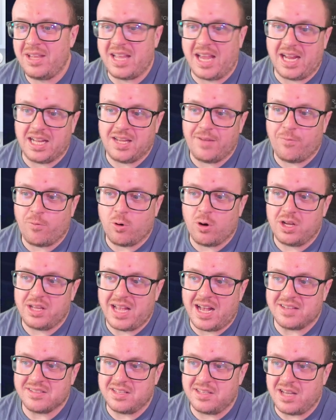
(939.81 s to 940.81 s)

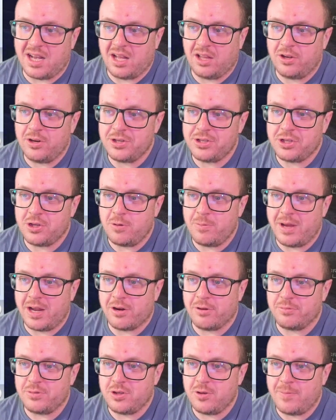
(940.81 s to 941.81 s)
$84,000,
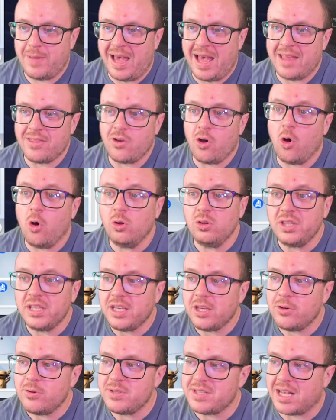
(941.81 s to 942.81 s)
2-bedroom, 2-bath, only
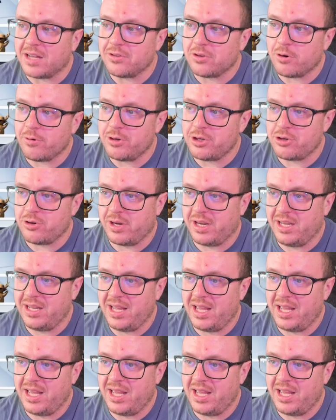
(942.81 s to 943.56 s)
use outdoor retreat.